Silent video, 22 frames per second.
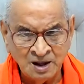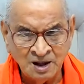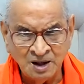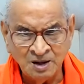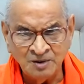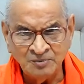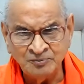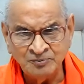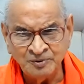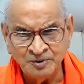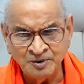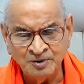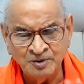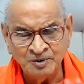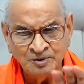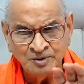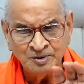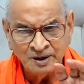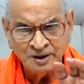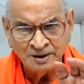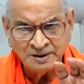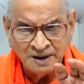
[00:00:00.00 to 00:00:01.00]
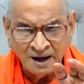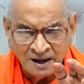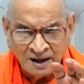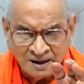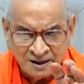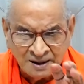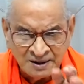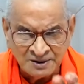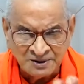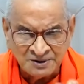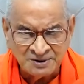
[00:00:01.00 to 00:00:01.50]
if we do not
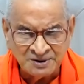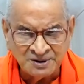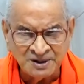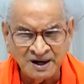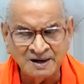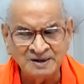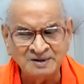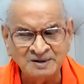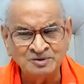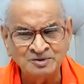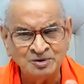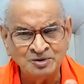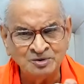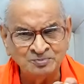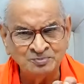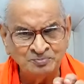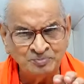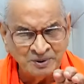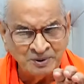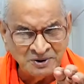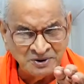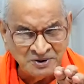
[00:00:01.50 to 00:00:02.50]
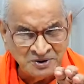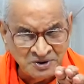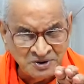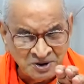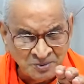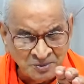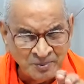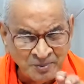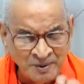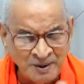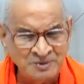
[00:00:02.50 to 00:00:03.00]
understand those
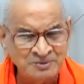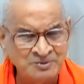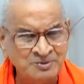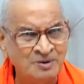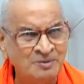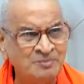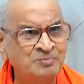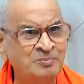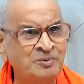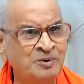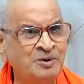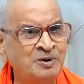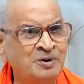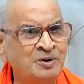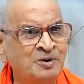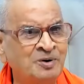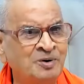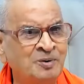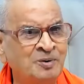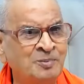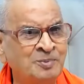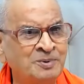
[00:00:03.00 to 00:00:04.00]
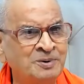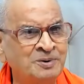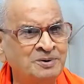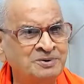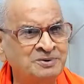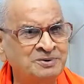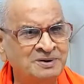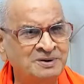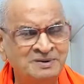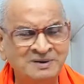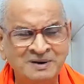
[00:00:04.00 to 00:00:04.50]
principles of Mundaka
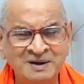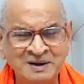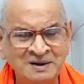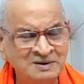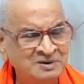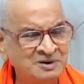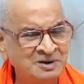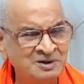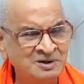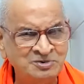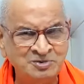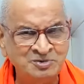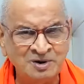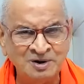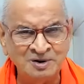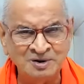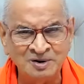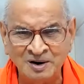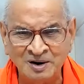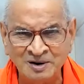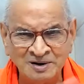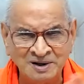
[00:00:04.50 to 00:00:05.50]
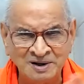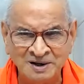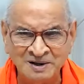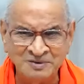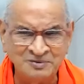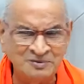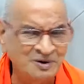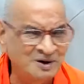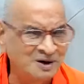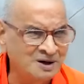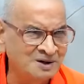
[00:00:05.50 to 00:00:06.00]
Upanishad, this will not
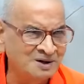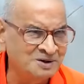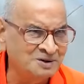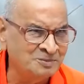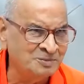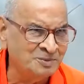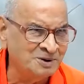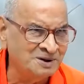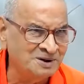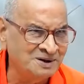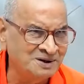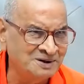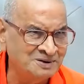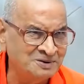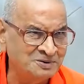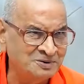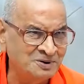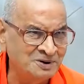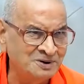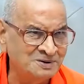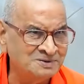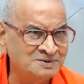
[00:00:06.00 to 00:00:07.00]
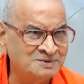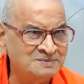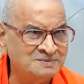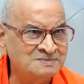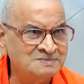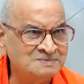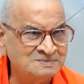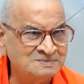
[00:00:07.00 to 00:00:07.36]
convey any meaning to us.